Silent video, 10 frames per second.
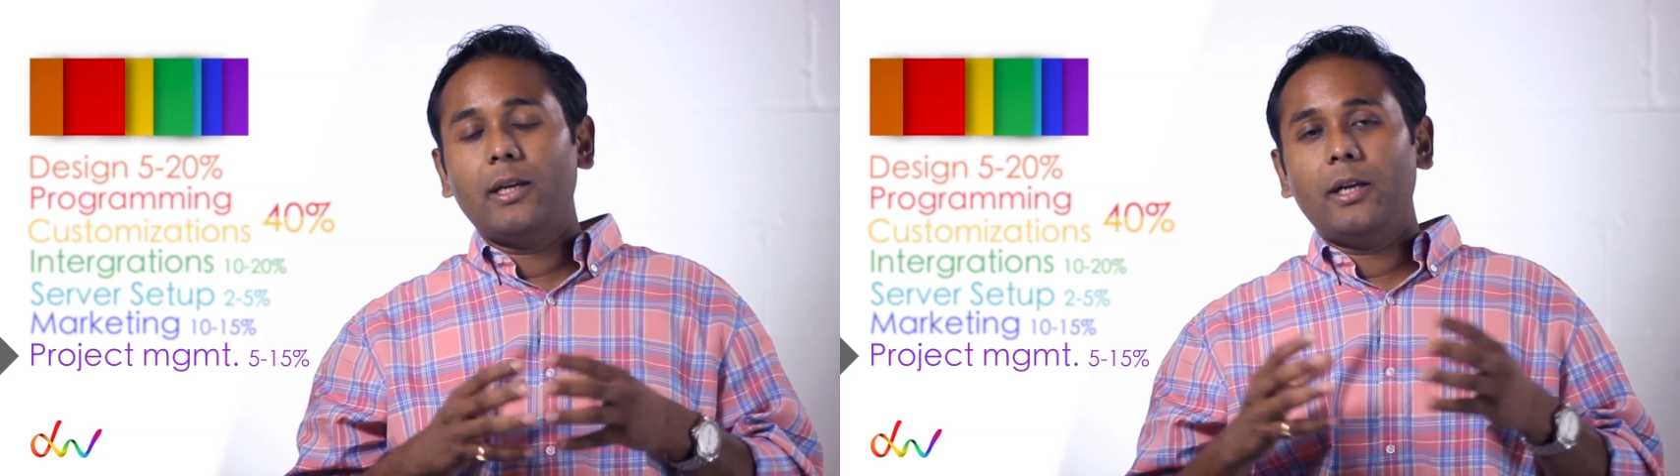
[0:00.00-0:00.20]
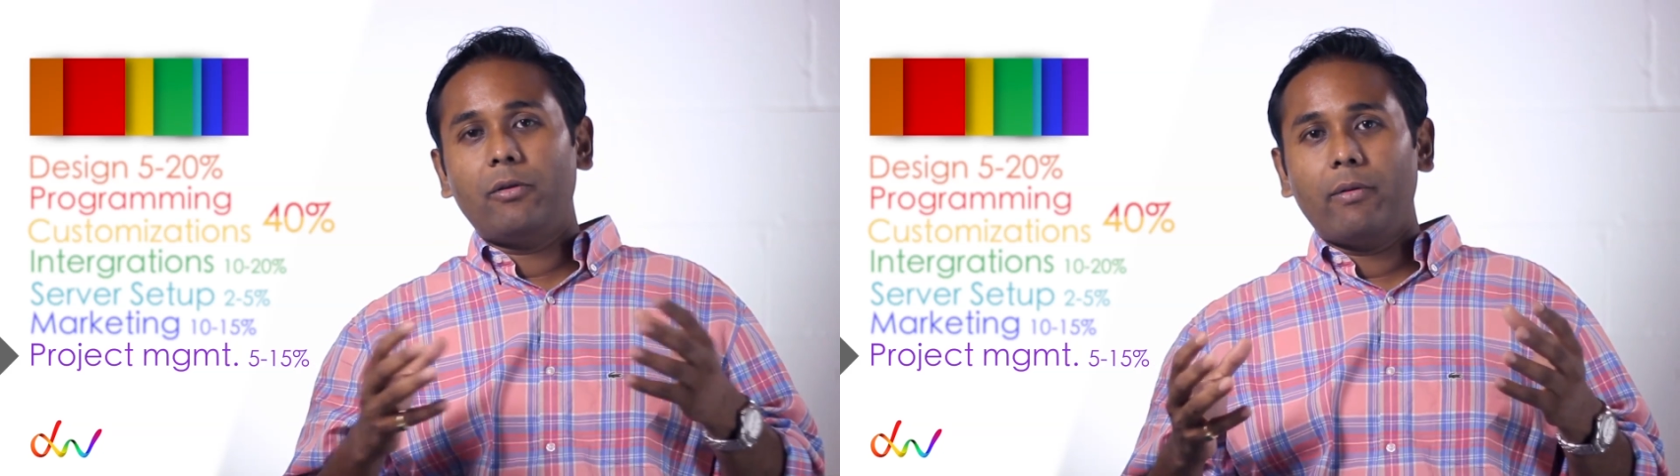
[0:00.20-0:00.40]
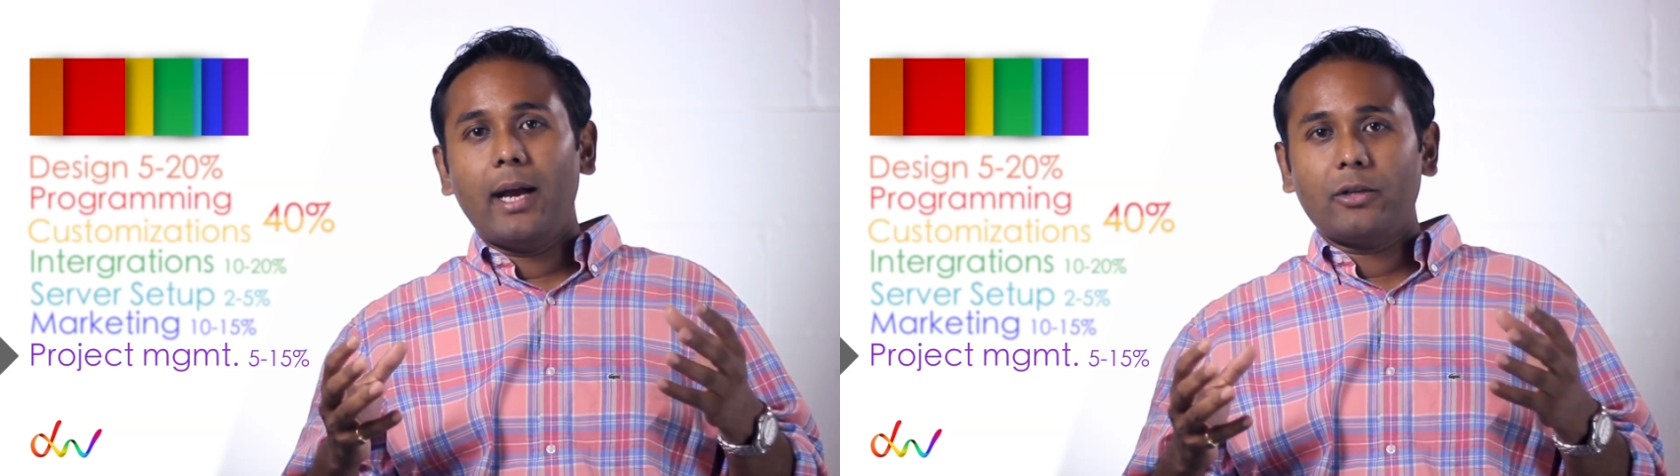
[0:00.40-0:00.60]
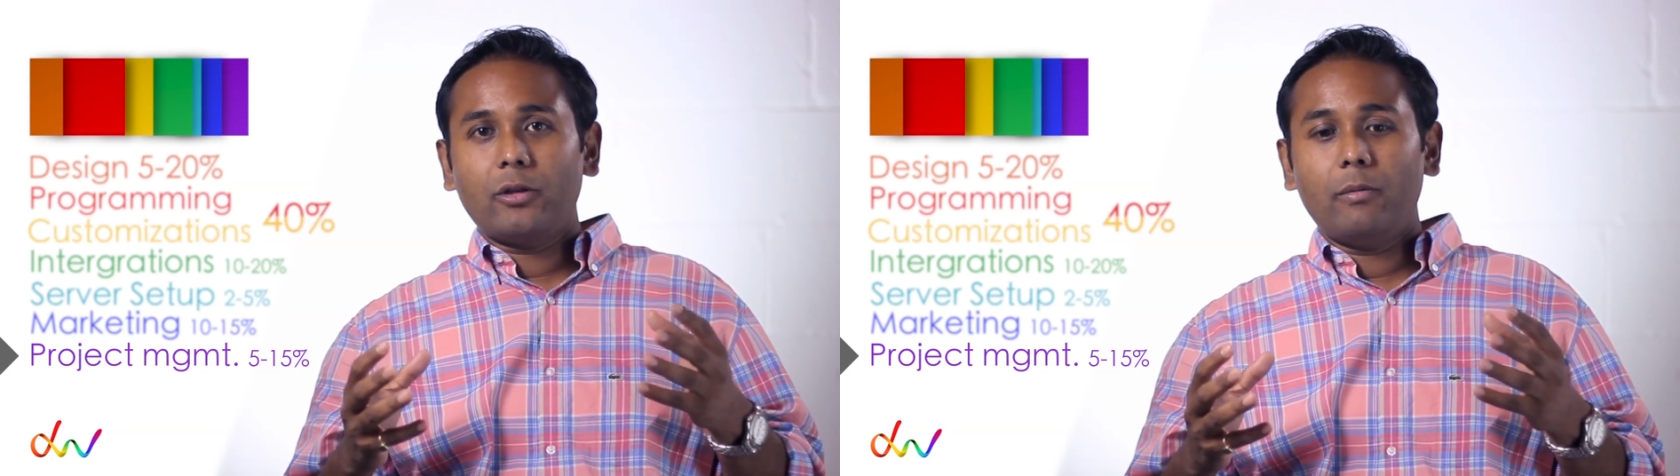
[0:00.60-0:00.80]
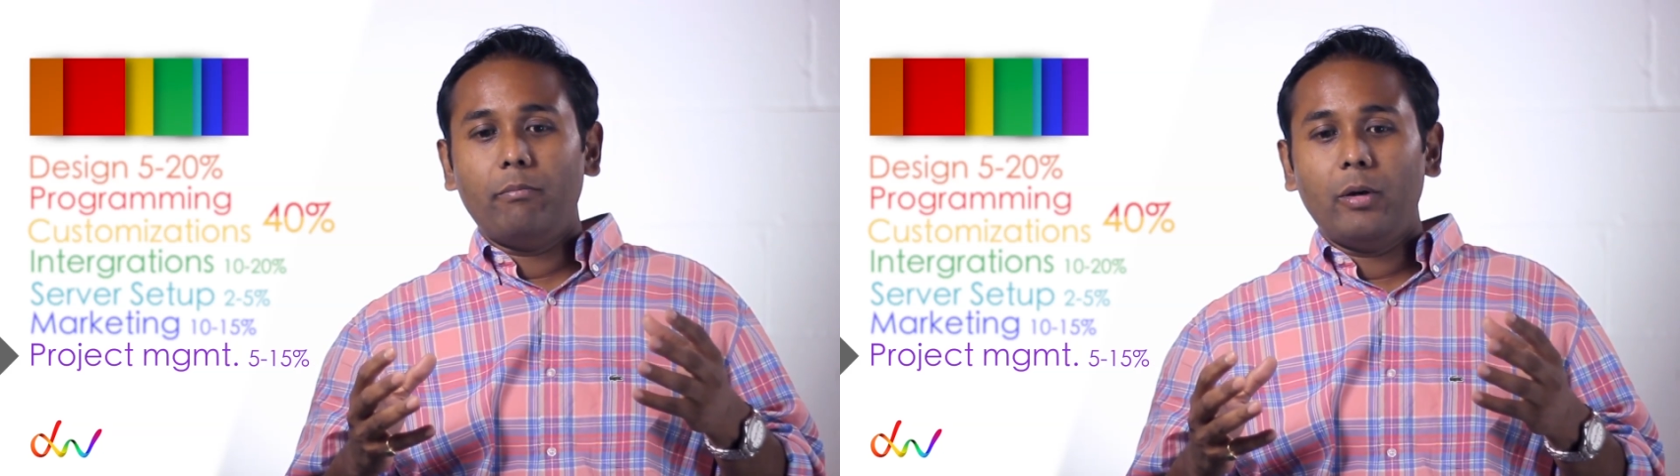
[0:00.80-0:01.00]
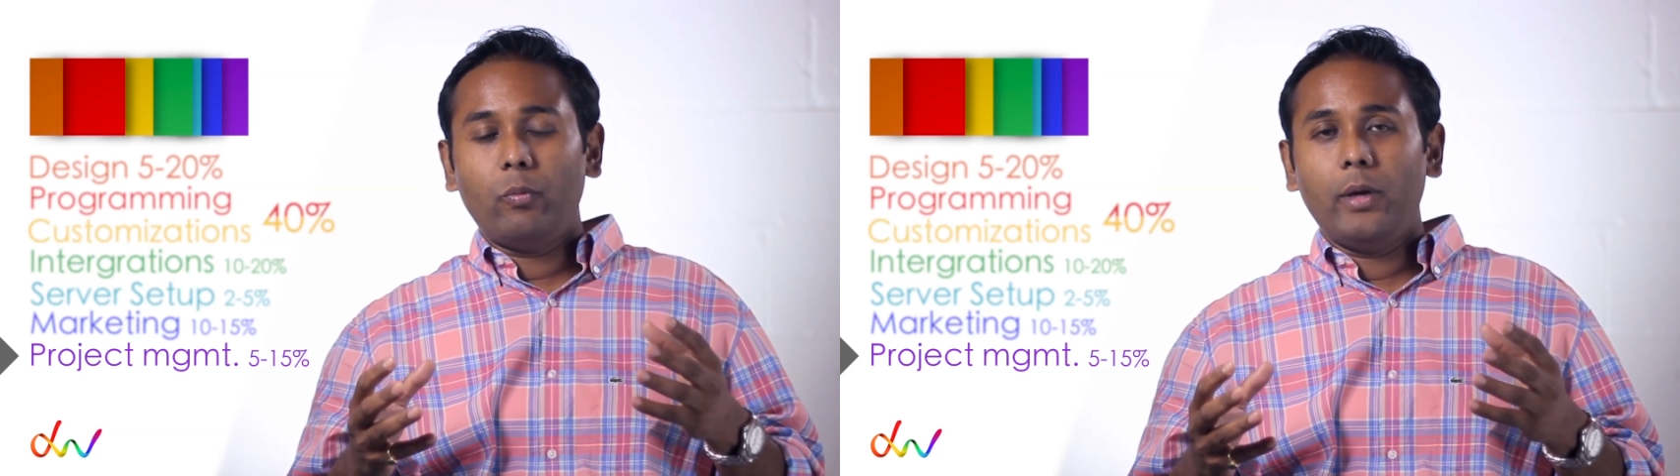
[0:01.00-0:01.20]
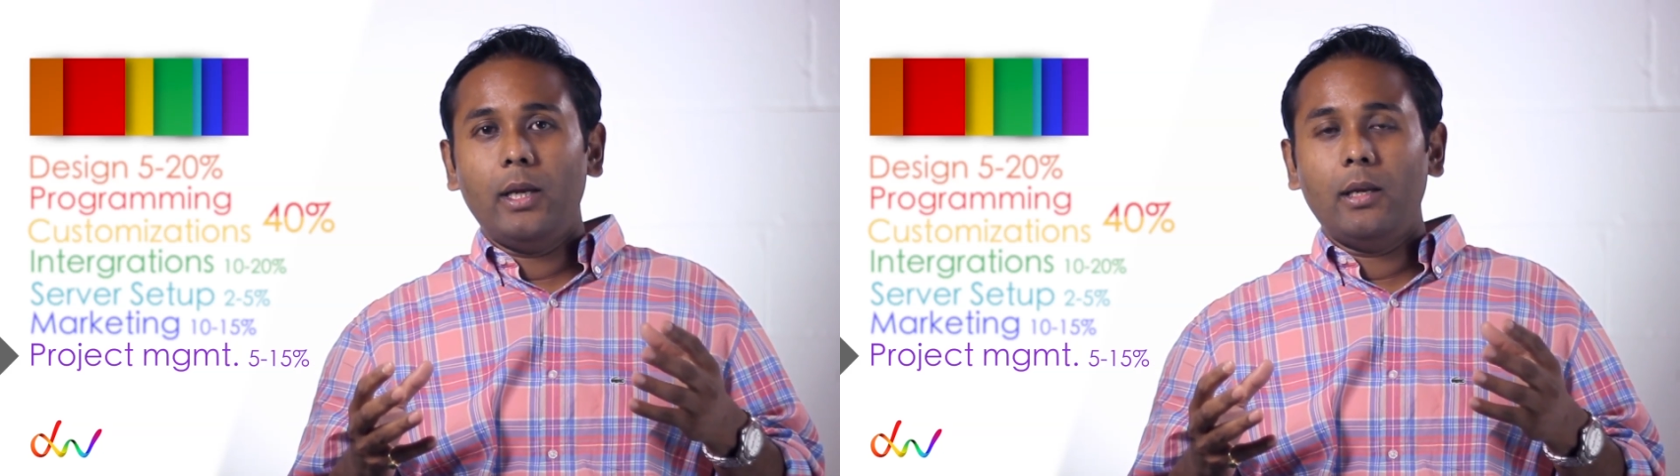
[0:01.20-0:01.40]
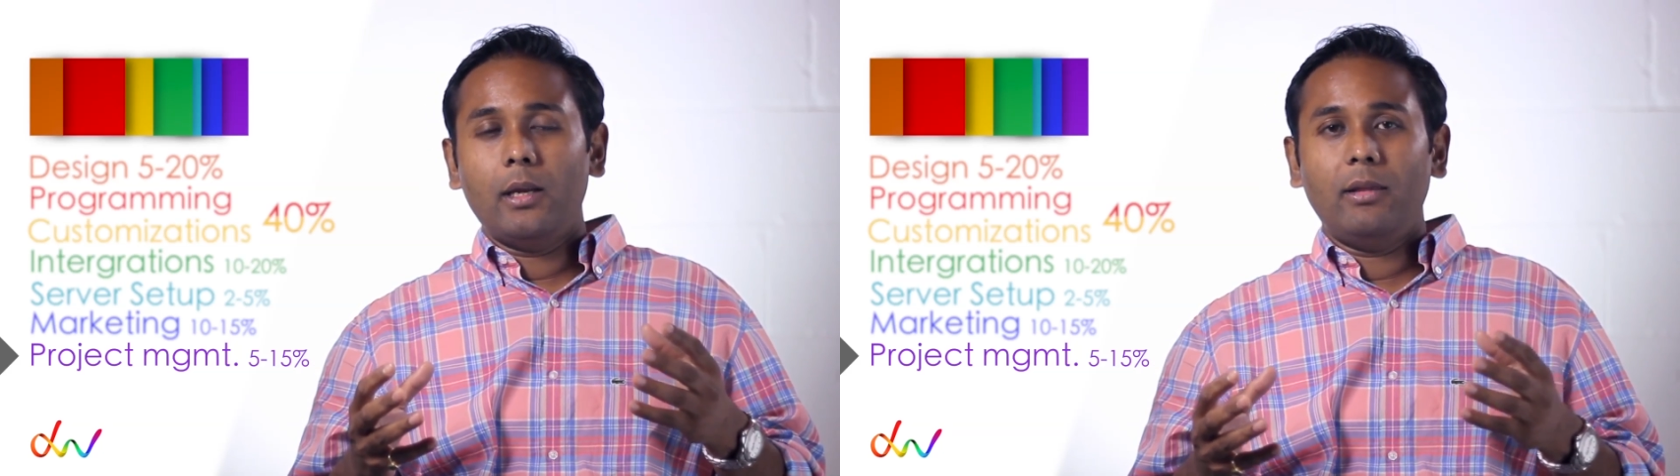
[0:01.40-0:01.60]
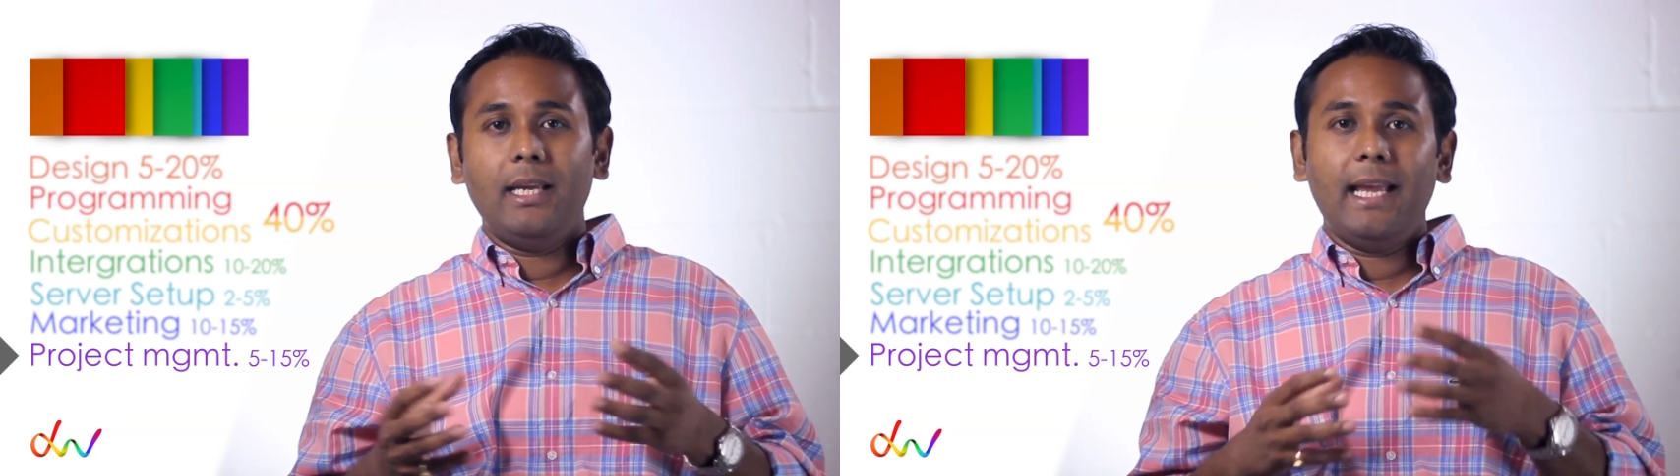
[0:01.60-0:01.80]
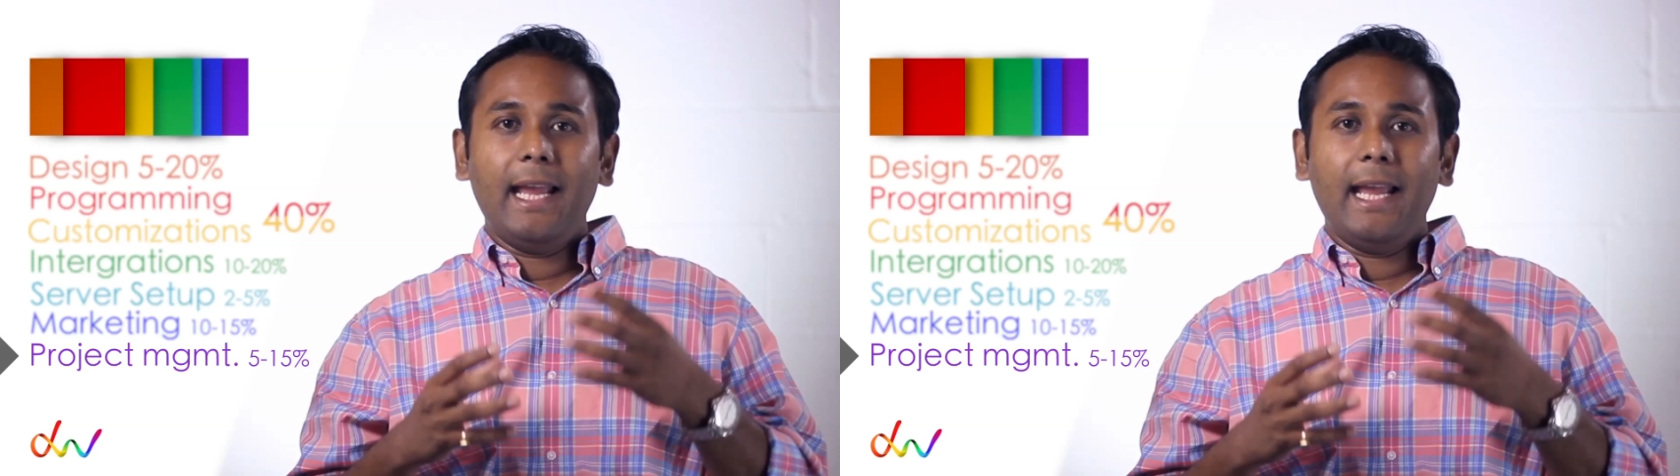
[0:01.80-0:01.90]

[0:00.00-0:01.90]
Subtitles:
interaction between the